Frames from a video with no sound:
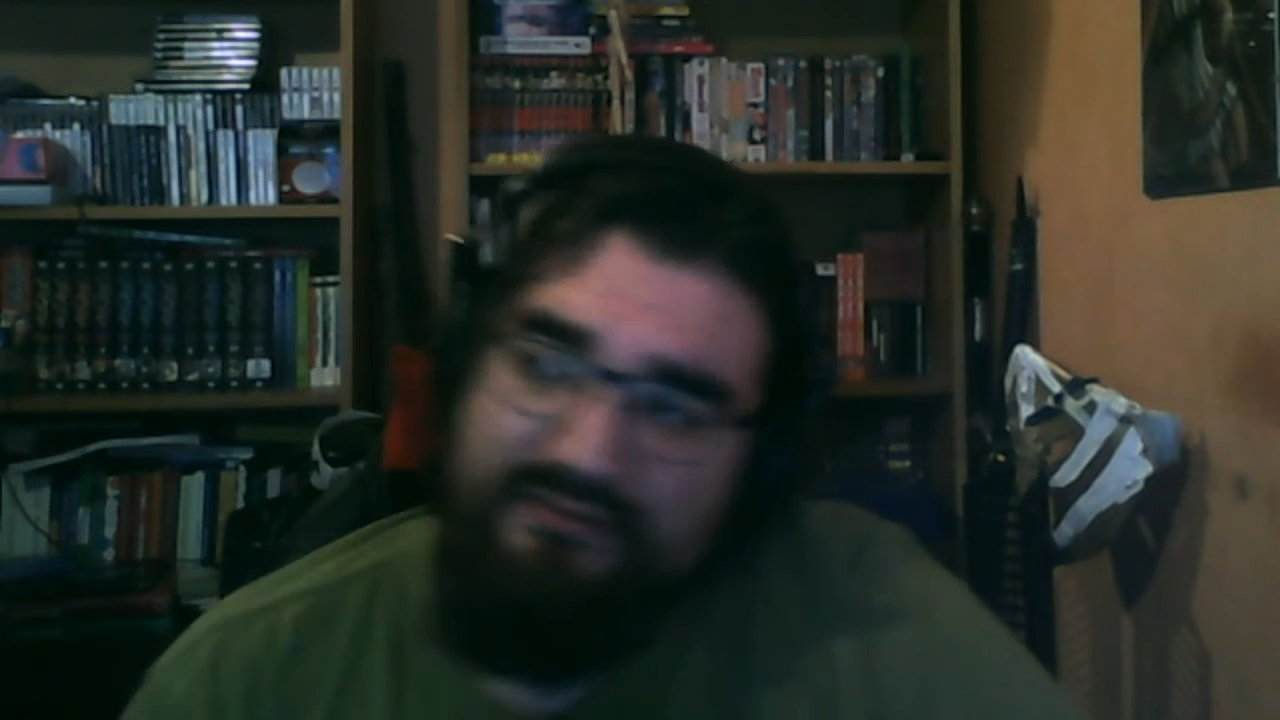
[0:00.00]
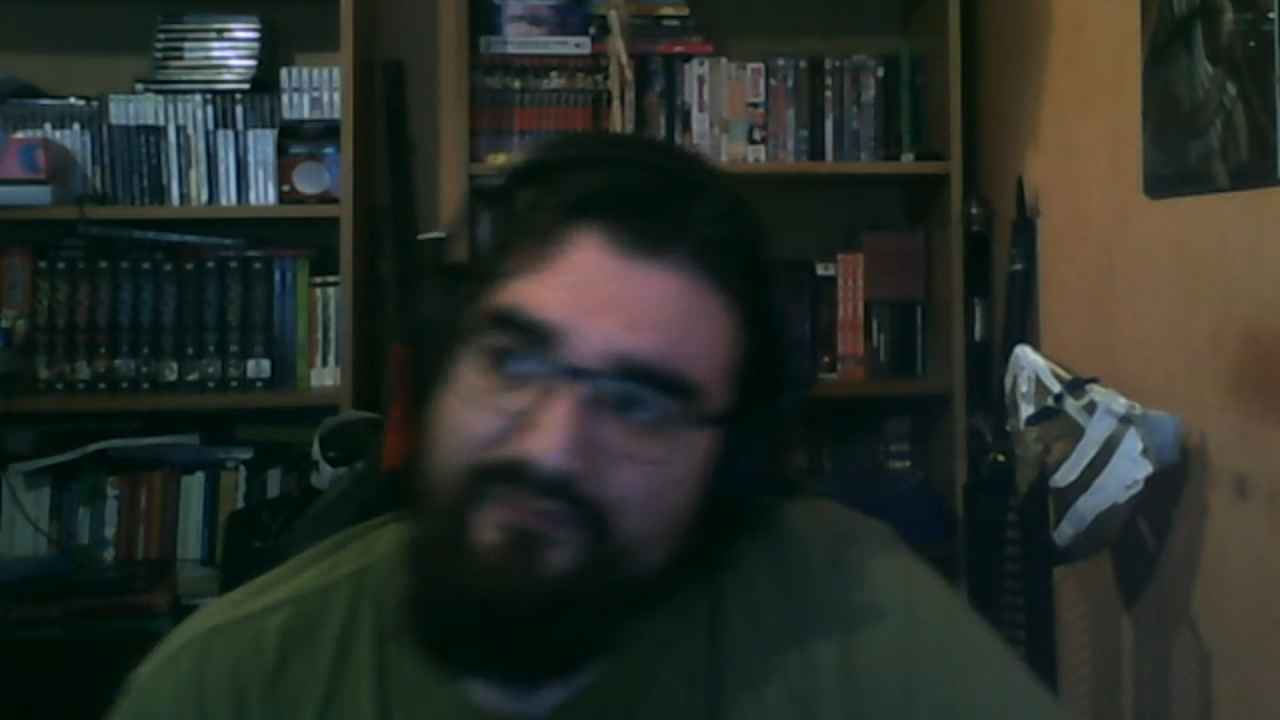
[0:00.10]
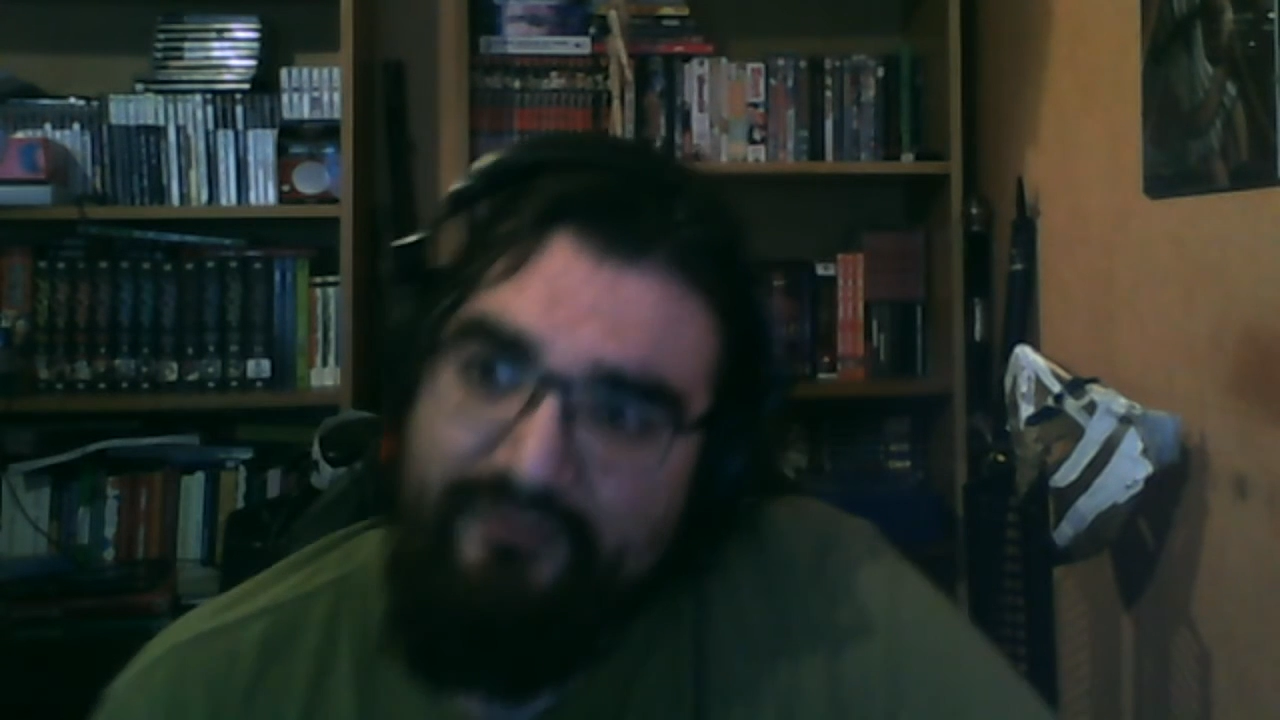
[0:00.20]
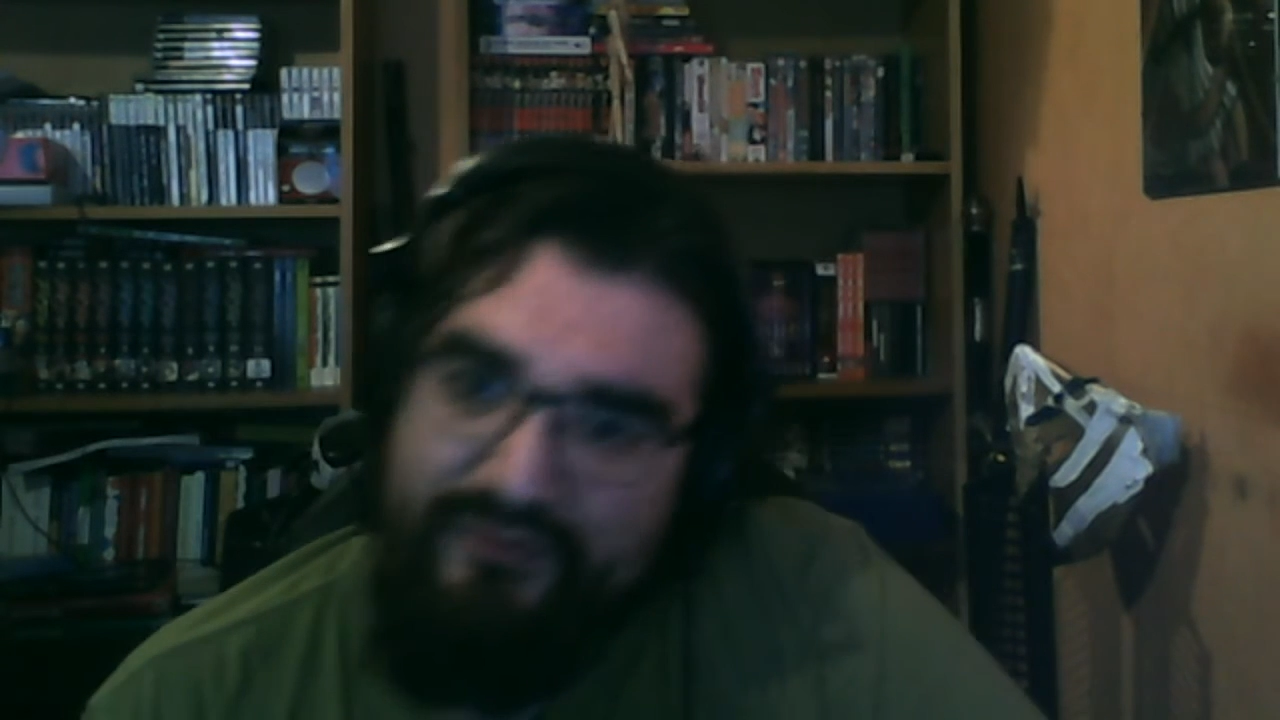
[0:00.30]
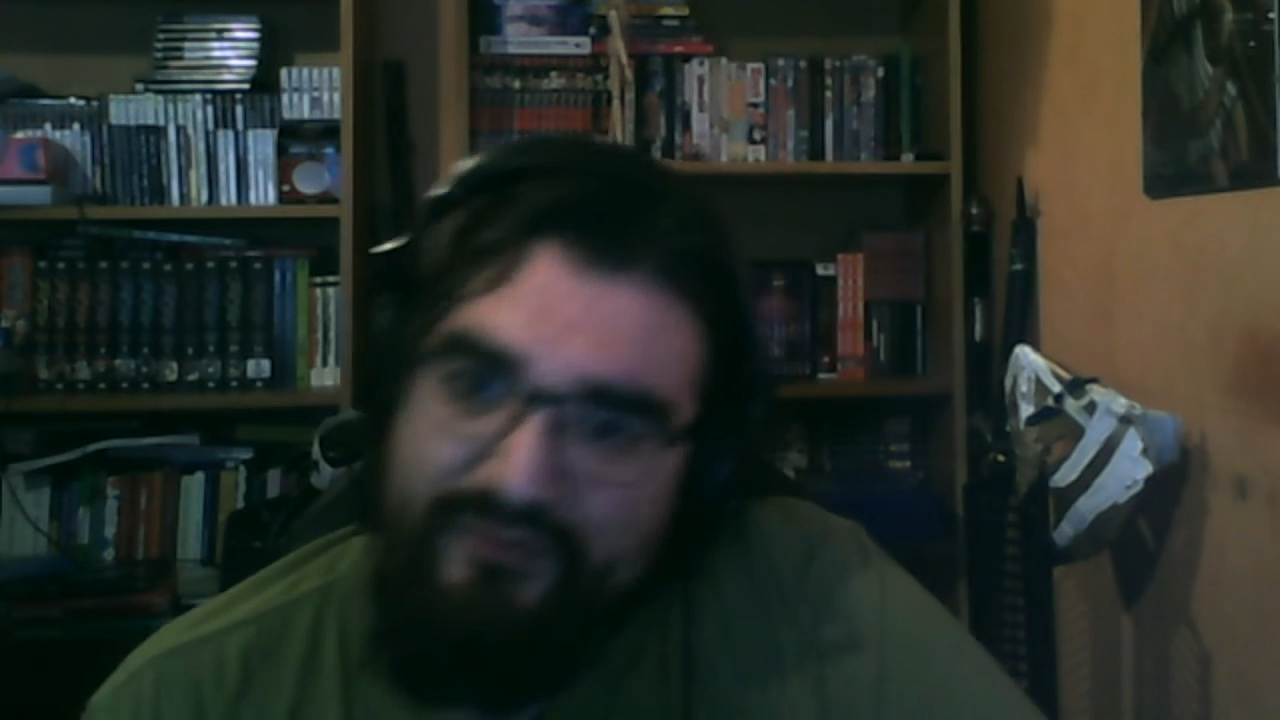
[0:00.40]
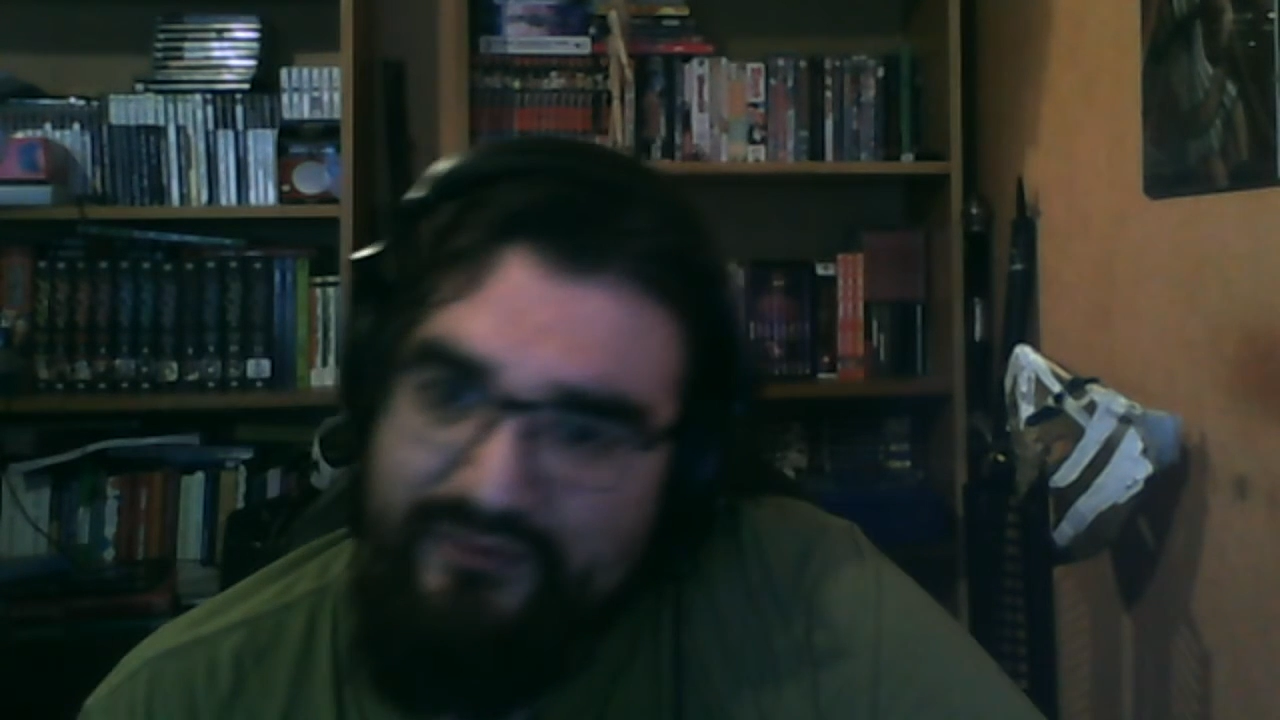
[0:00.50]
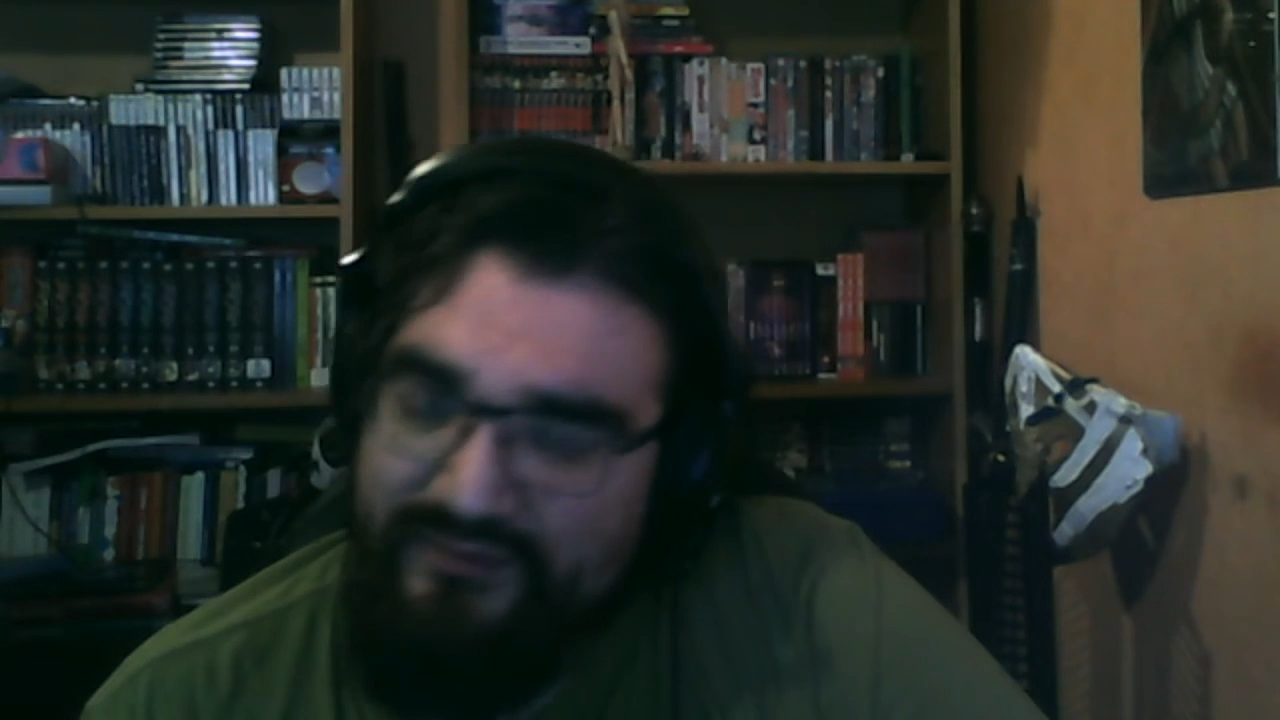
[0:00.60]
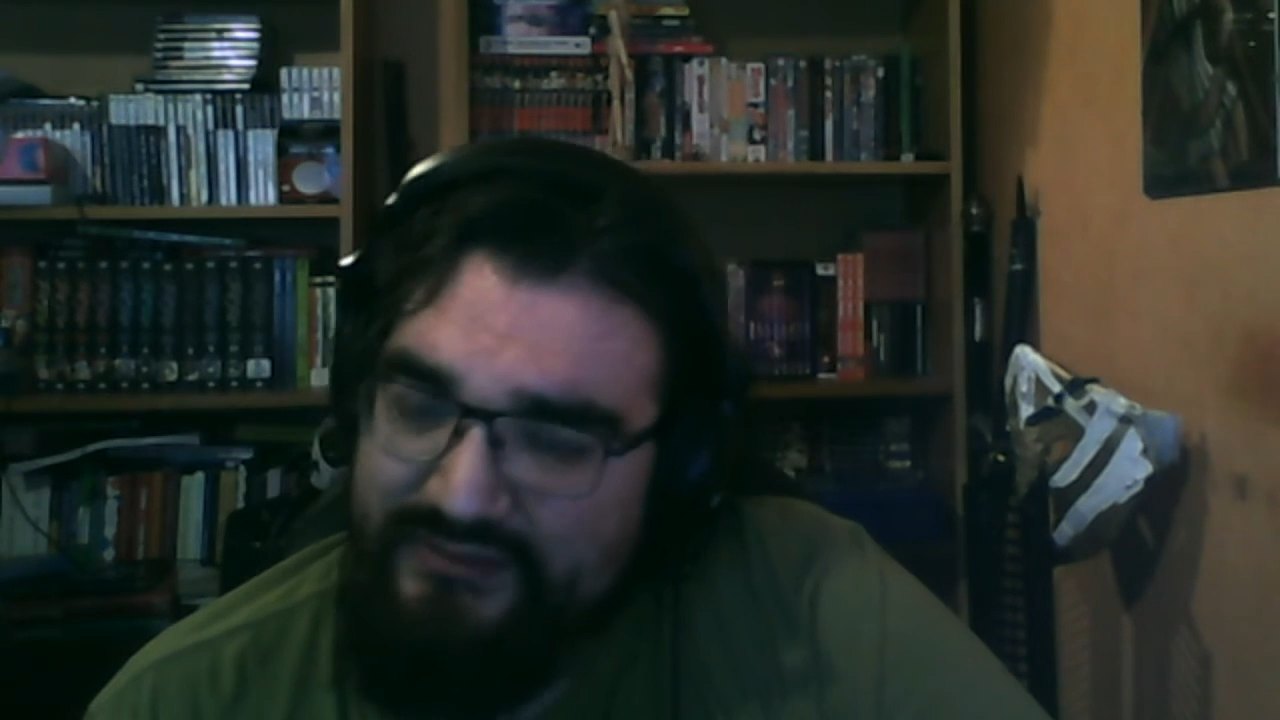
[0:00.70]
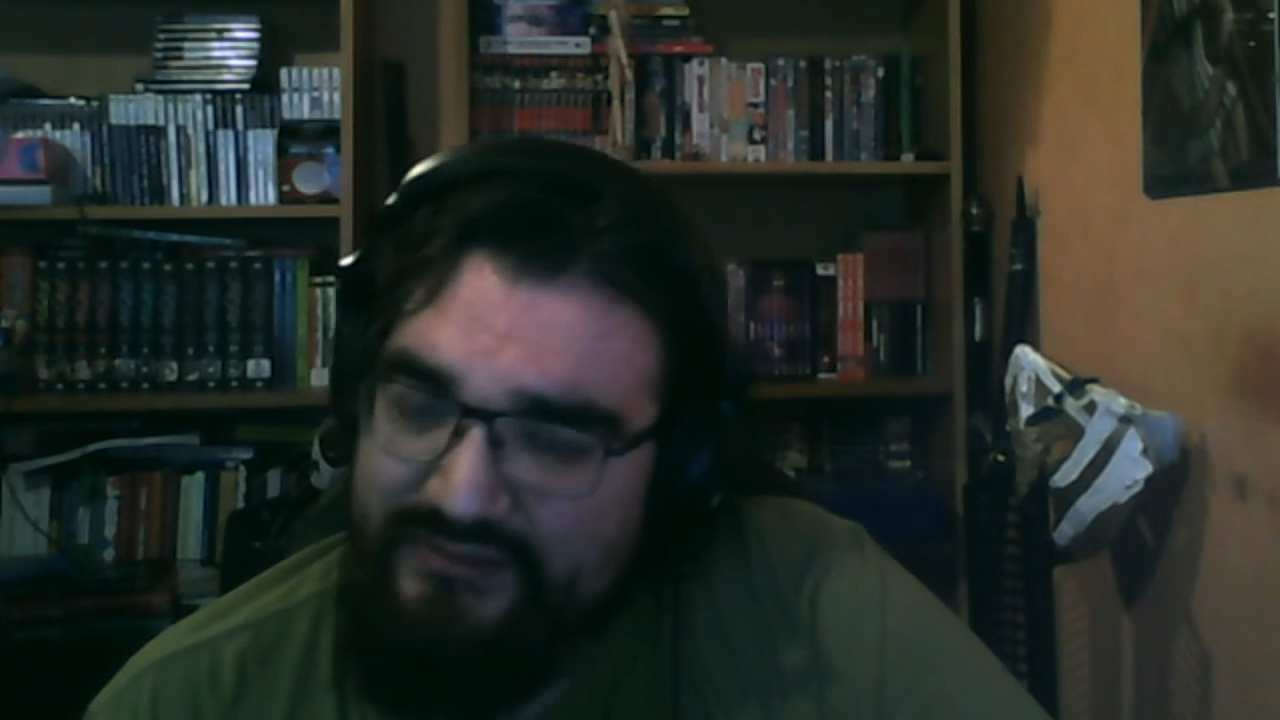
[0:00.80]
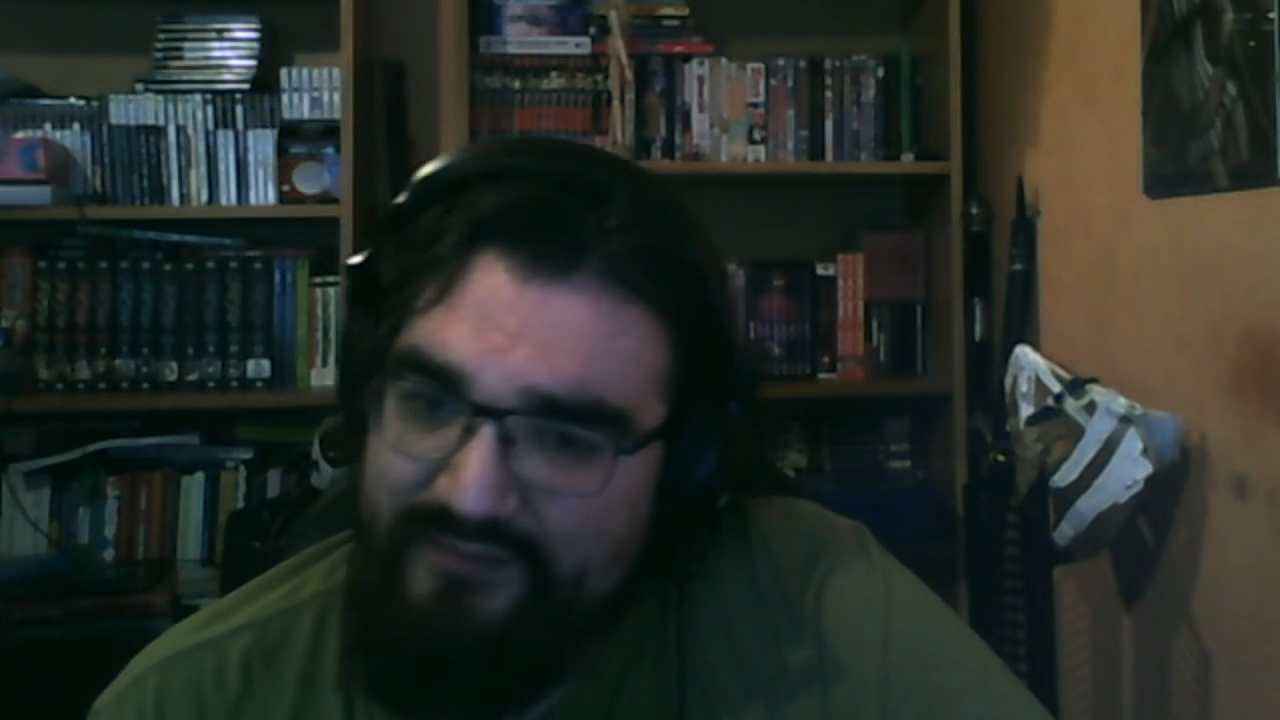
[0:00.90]
from the Universe
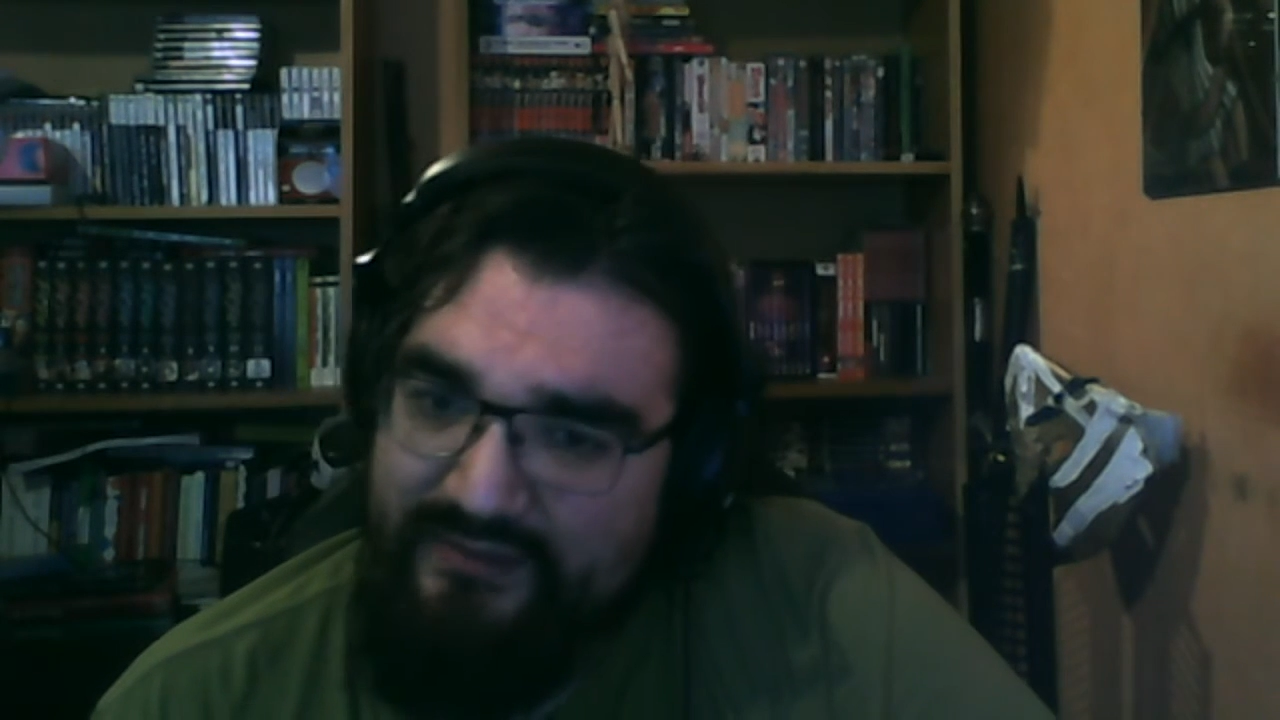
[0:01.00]
7